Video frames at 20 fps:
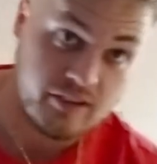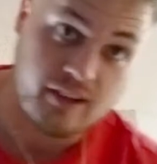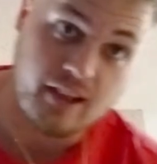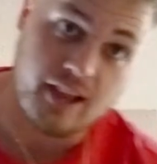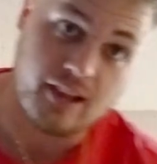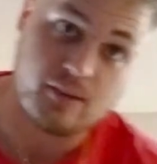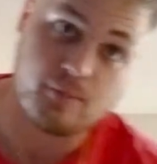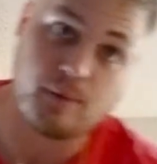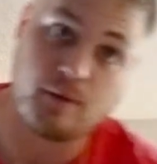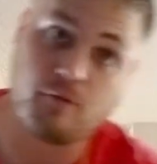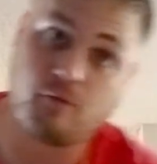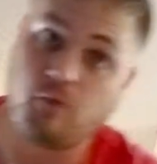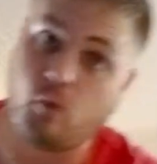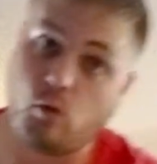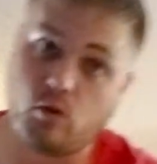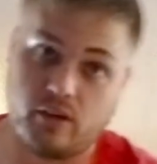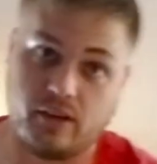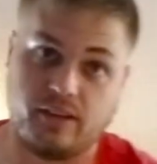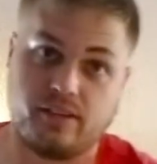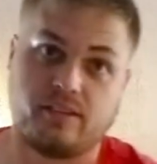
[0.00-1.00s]

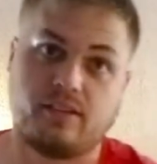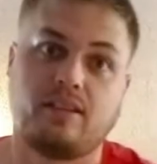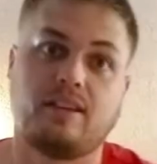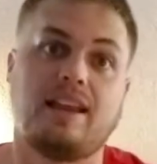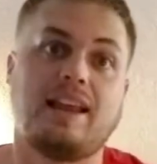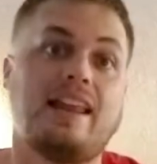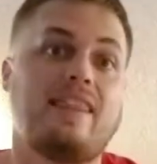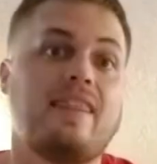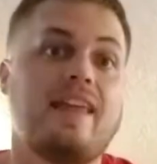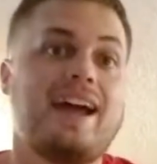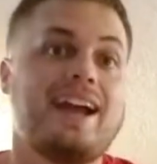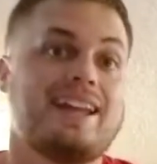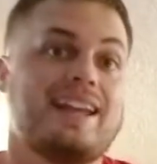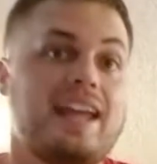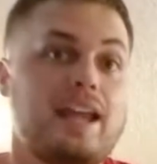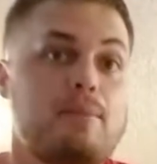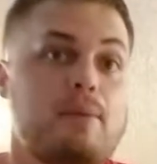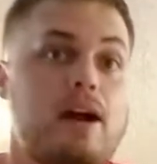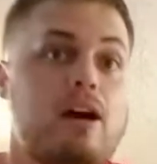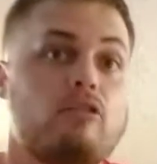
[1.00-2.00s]
XB40s. And that
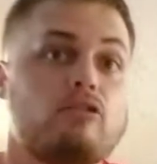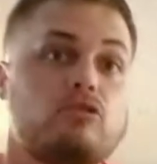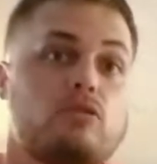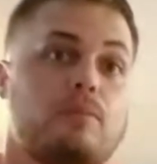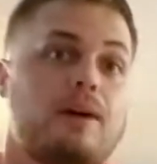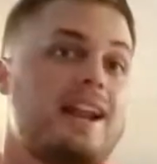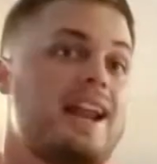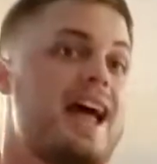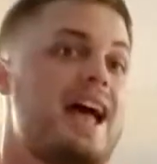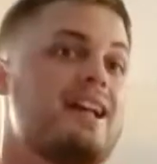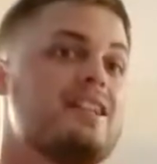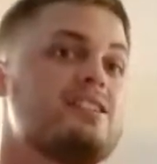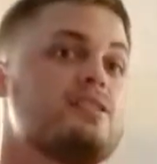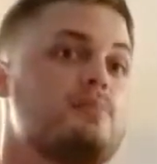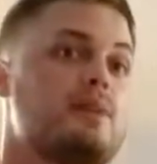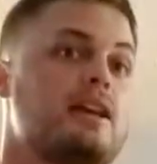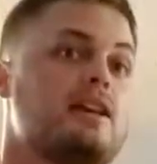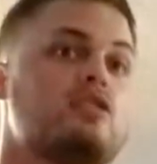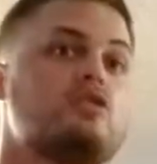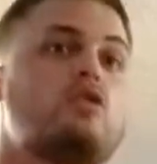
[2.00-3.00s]
came out to about an
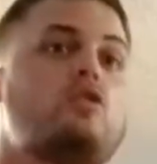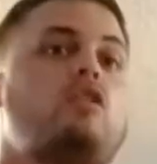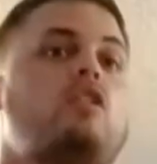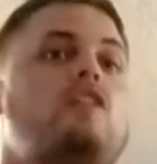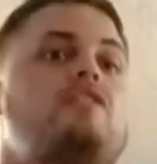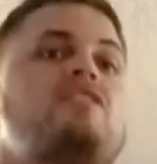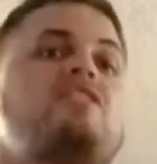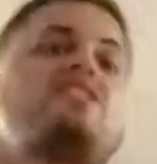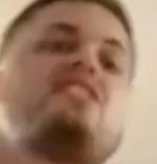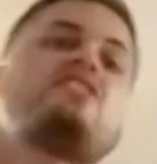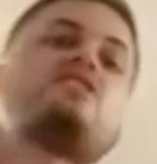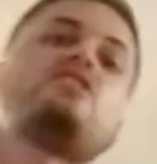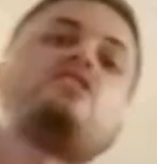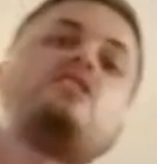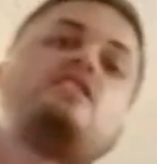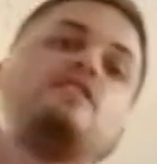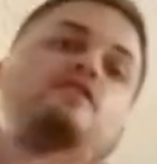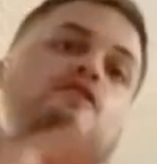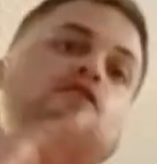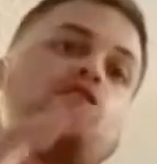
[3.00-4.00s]
estimated total of
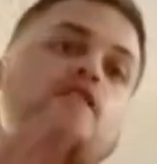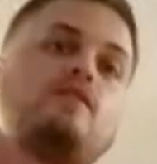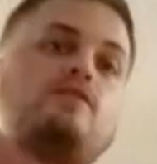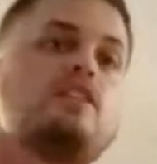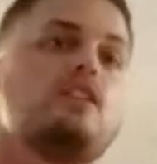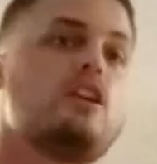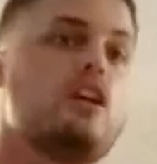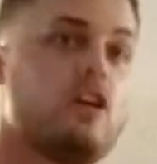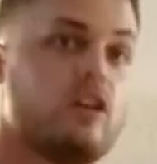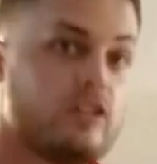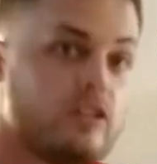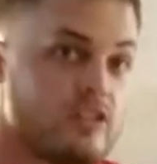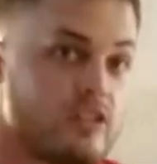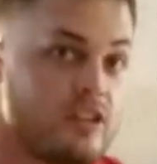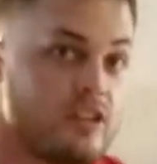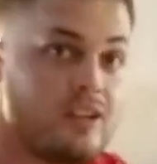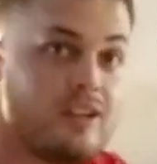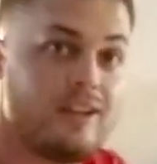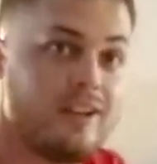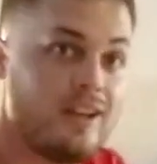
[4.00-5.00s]
$650.
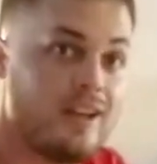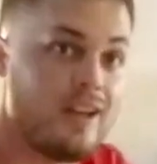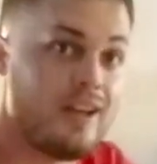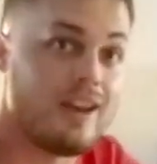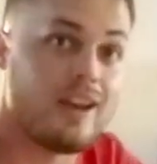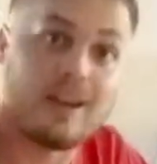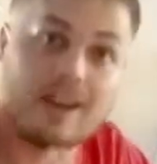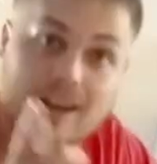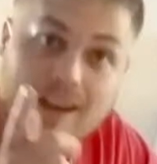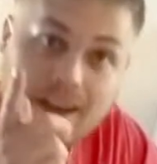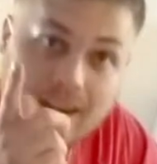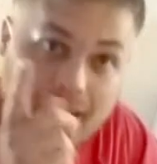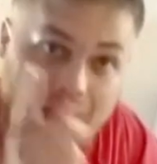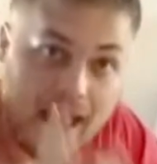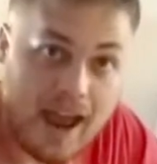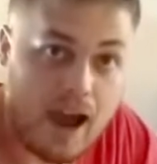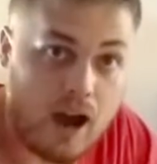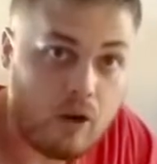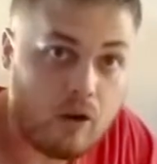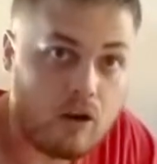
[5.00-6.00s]

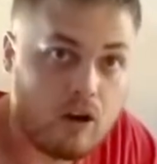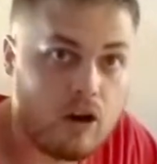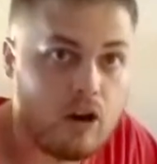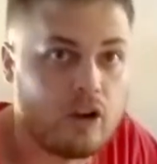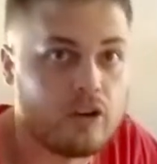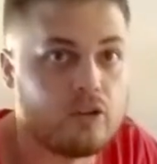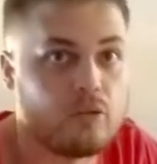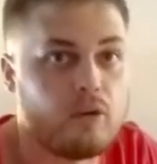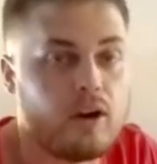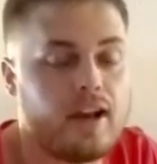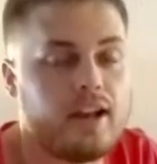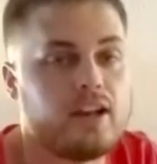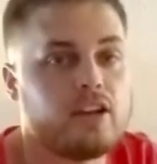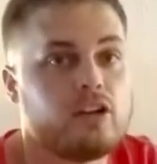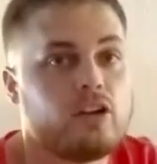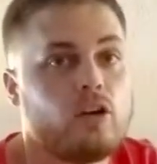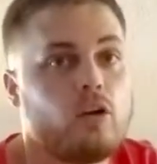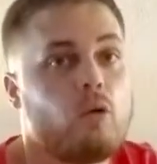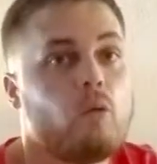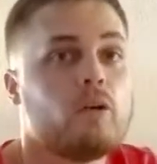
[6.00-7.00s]
Now, are you ready to
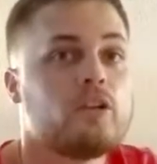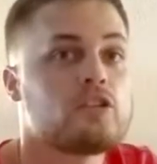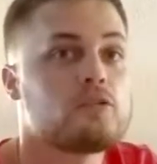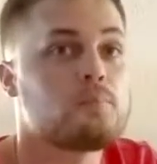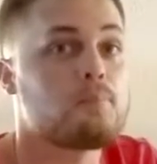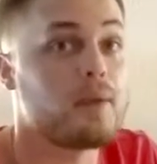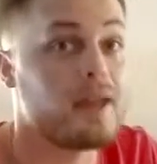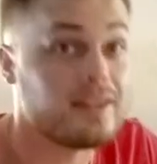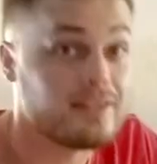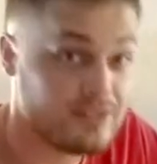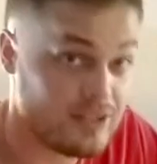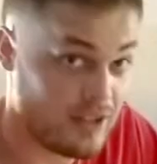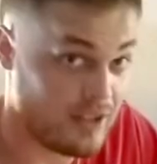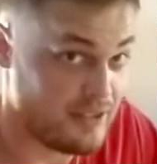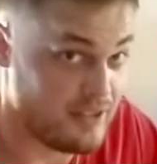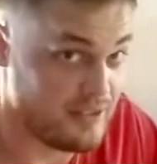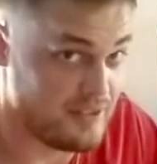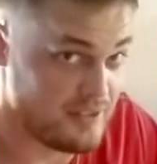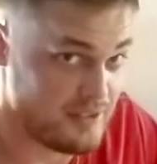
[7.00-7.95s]
know what we spent on this?